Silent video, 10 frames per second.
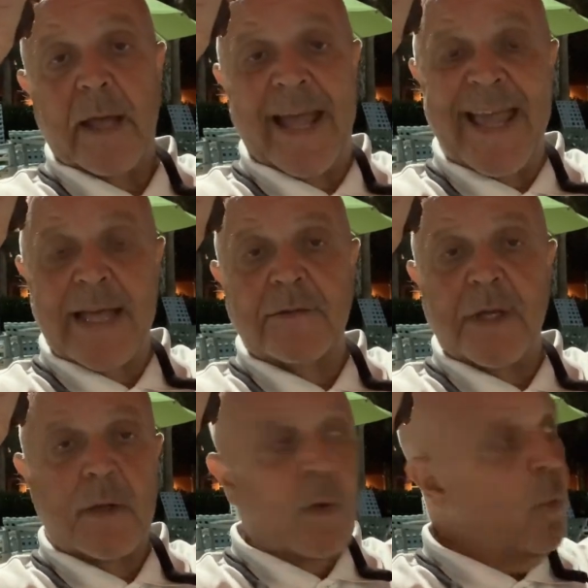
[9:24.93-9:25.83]
and
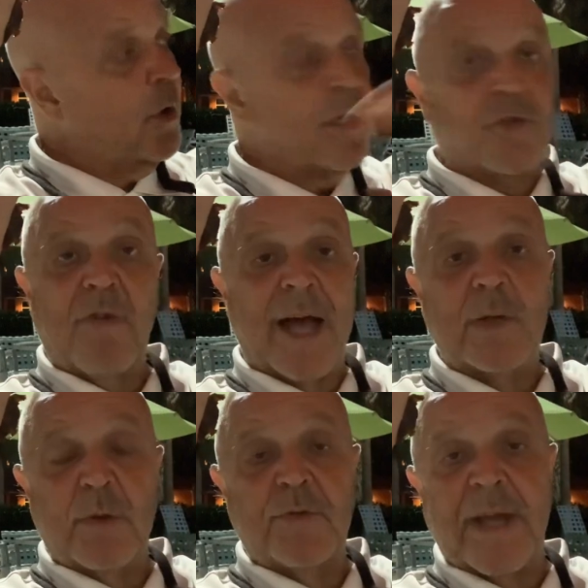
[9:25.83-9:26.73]
we're going to try
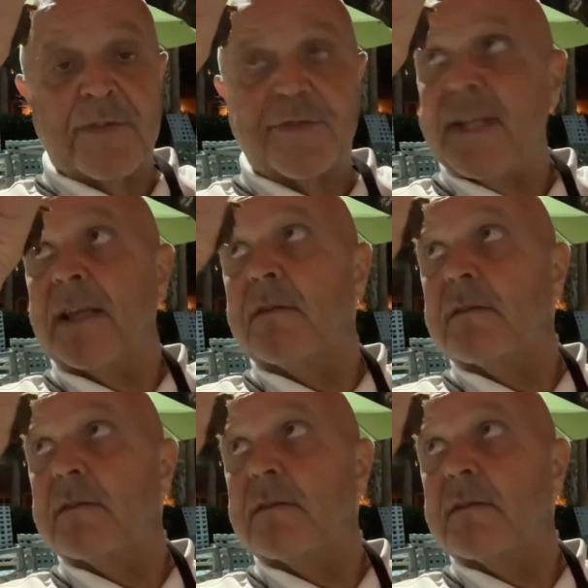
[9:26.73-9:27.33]
to address the